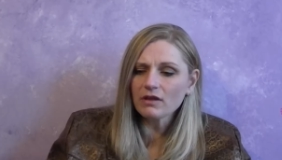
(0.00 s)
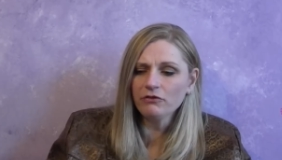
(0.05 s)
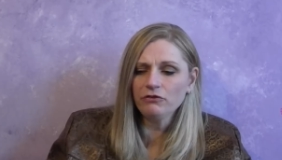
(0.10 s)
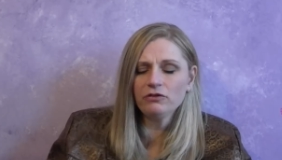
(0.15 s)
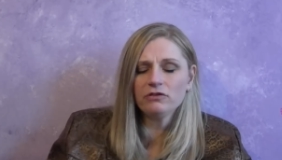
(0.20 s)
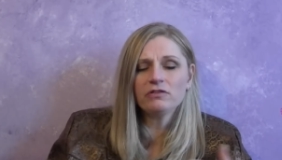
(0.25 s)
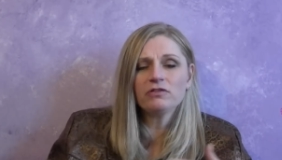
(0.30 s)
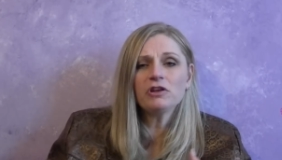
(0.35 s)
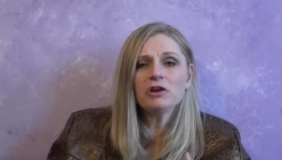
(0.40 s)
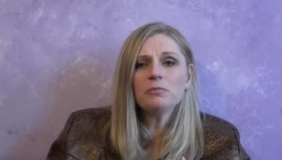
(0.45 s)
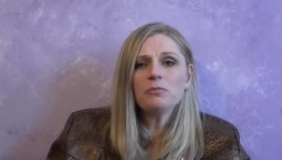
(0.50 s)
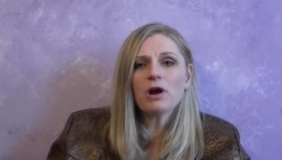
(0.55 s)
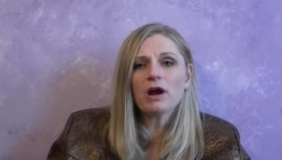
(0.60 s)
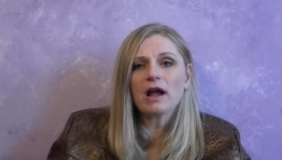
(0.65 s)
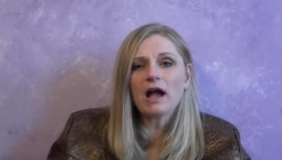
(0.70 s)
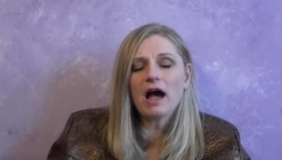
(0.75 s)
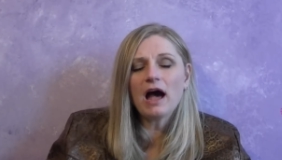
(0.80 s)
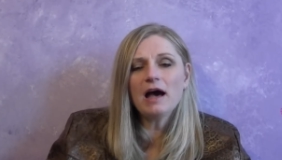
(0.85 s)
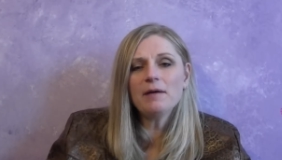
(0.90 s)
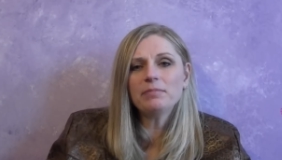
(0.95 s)
So it's a little more
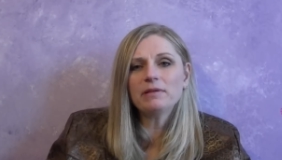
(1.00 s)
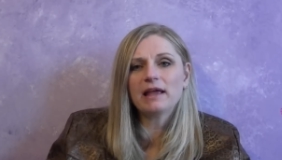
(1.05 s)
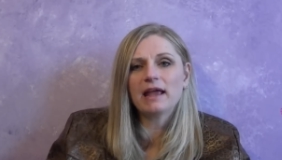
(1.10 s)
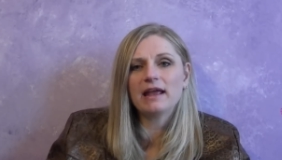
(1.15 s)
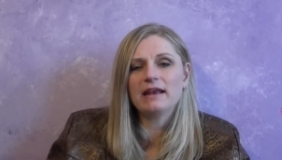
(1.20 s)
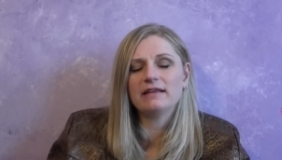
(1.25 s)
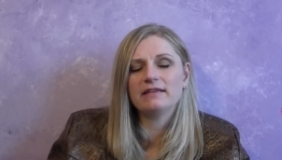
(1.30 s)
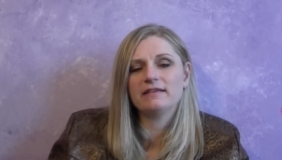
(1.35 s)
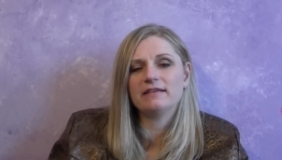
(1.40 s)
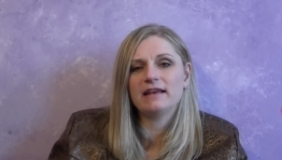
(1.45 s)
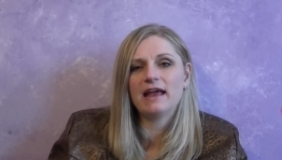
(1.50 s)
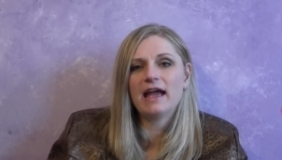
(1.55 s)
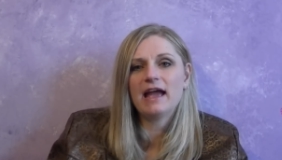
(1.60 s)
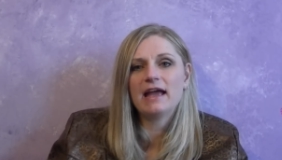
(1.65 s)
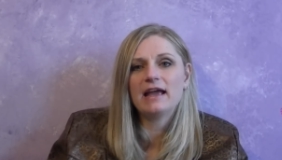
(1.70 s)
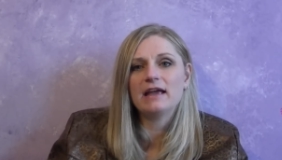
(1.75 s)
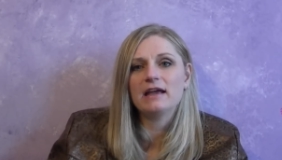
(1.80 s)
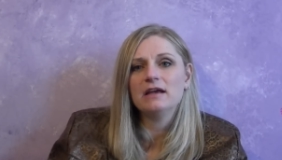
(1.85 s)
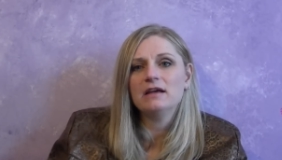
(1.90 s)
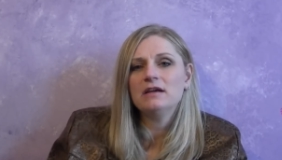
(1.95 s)
complicated
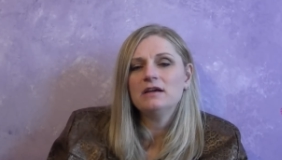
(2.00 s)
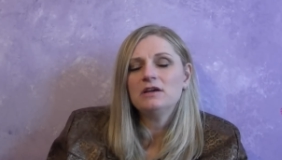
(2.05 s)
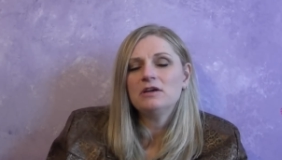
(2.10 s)
today,